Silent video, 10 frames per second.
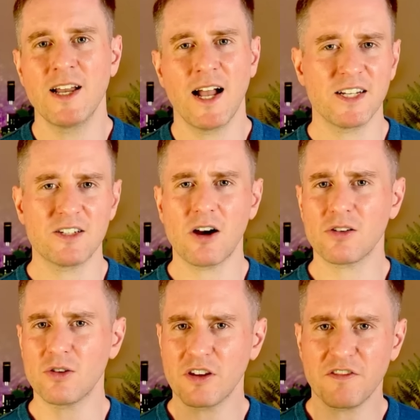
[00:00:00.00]
and start
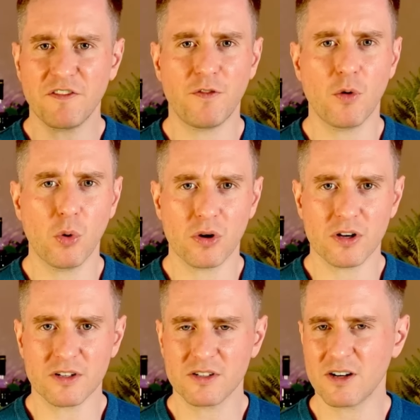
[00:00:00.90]
looking forward
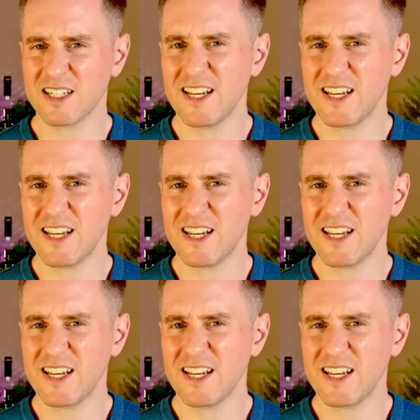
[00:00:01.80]
and start